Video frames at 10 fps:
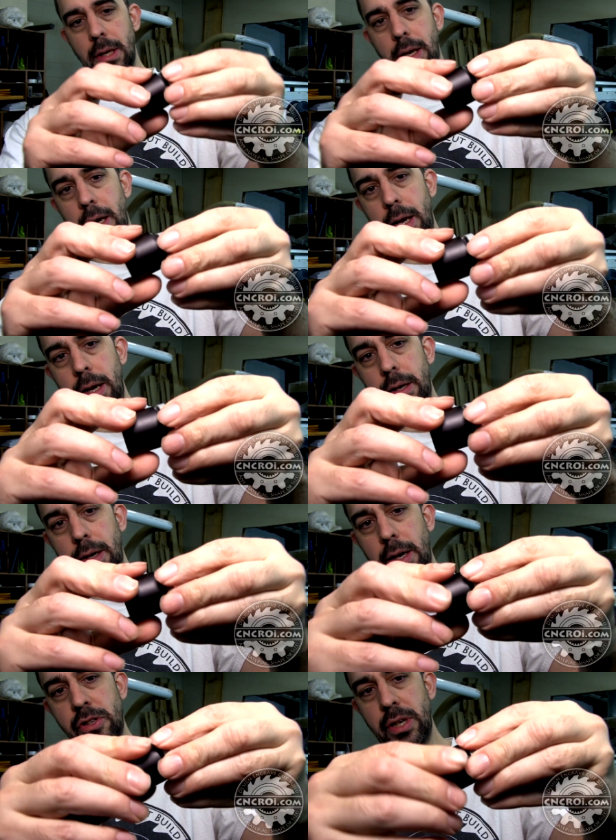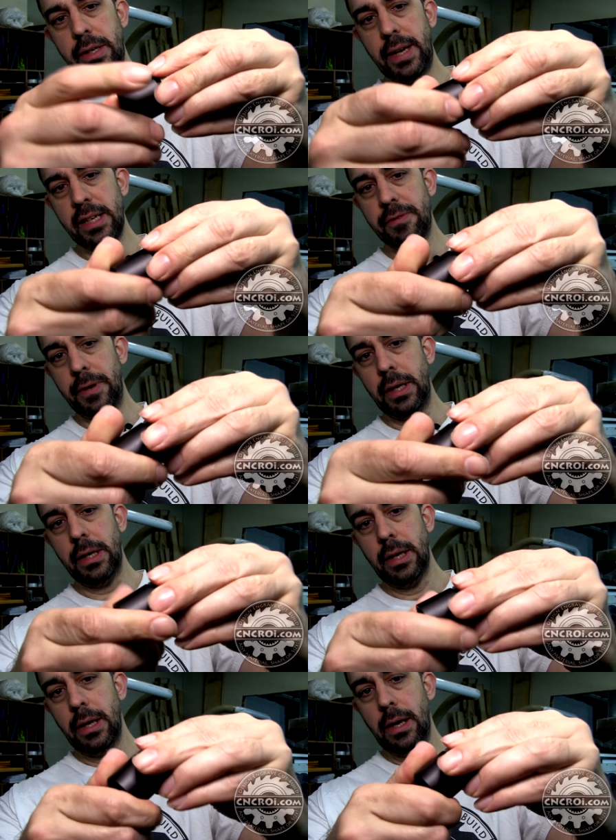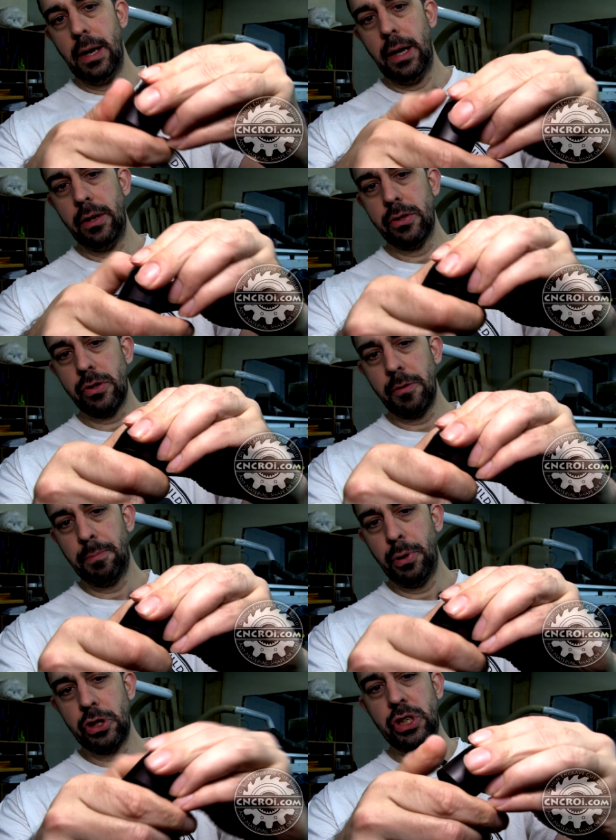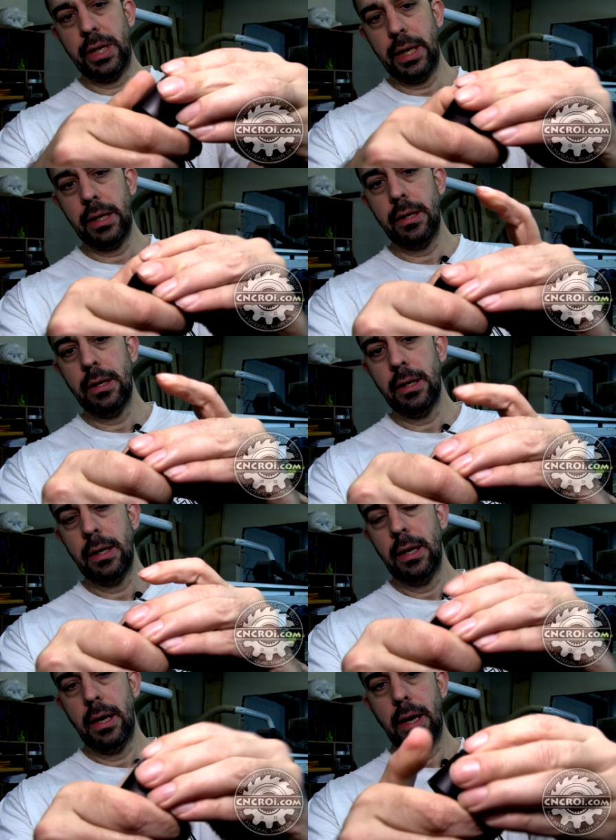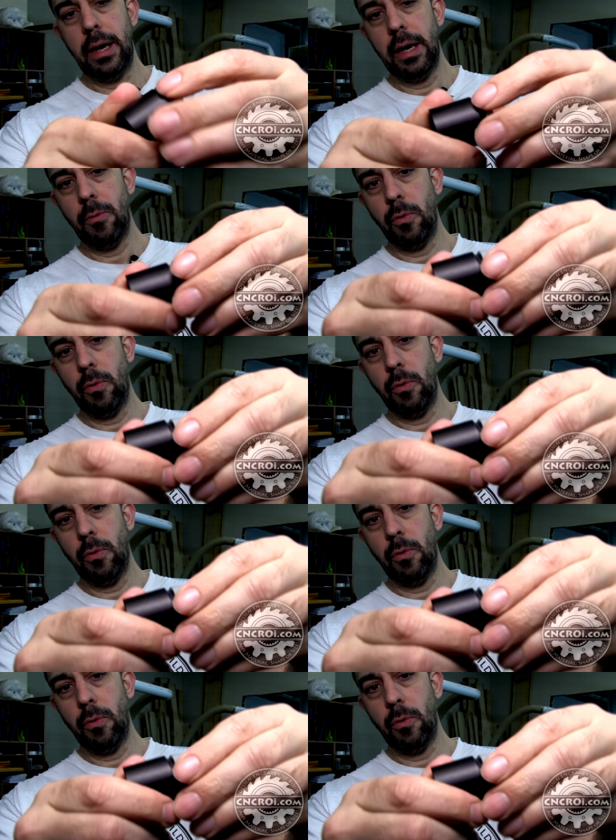And I just did a test fit, and you can sort of push it in and it